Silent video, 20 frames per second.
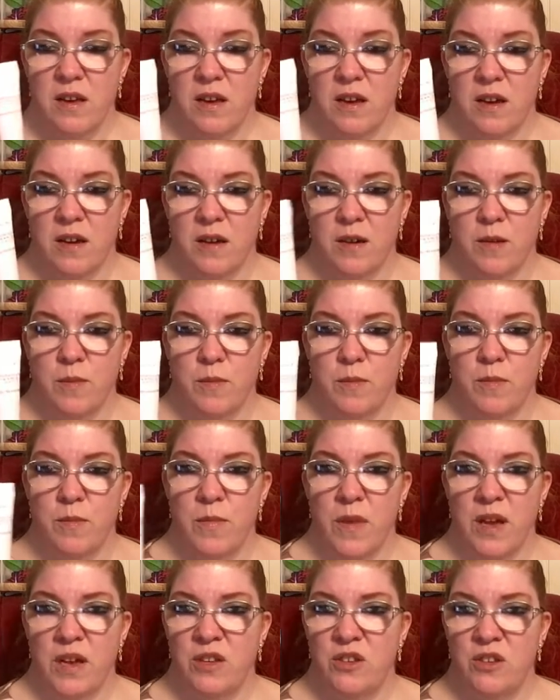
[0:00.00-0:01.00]

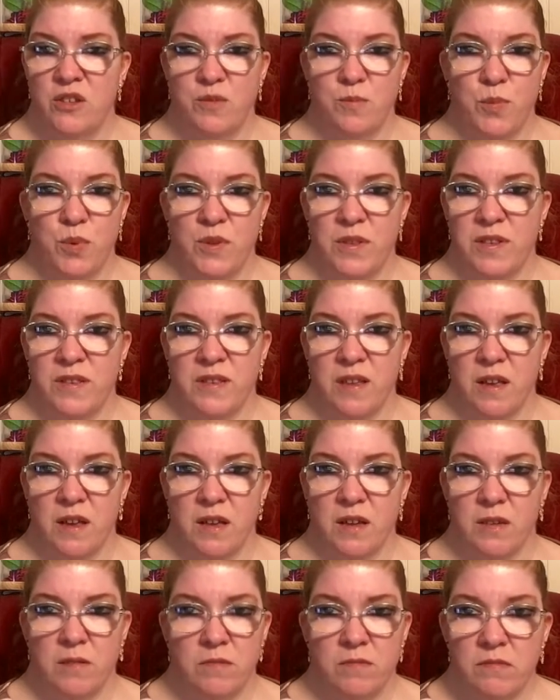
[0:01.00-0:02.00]
I could just put this
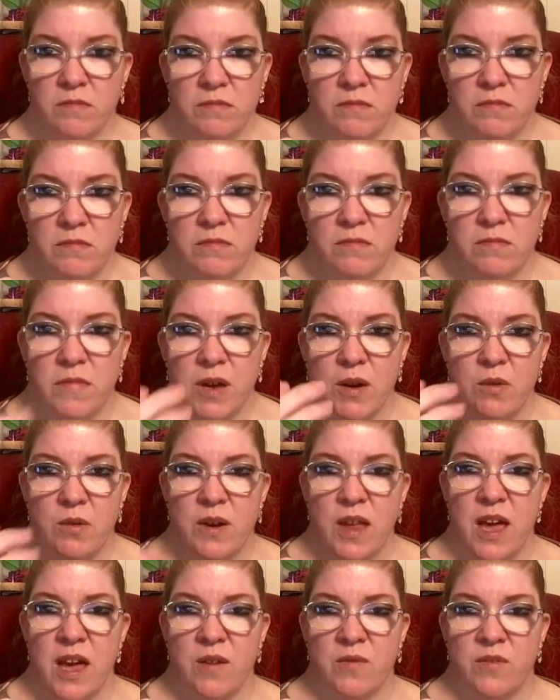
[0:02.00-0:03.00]
on. I don't
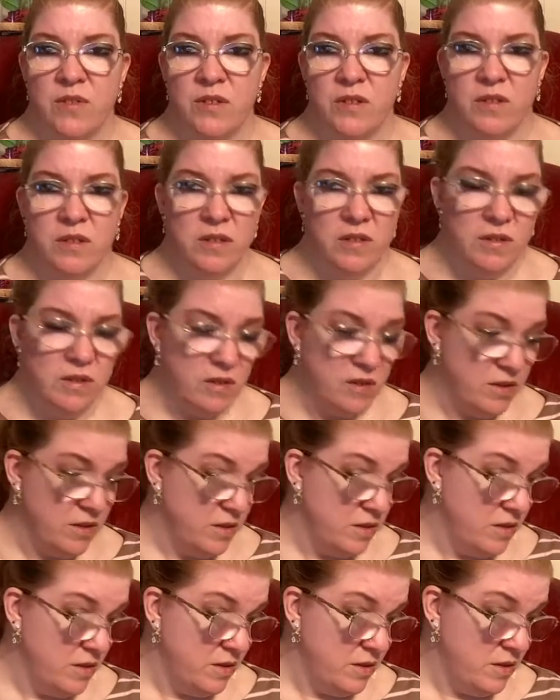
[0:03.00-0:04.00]
have to,
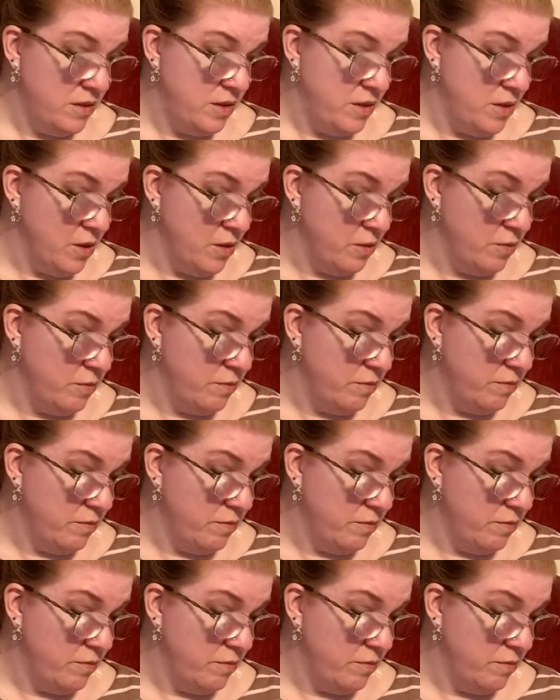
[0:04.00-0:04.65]
you know,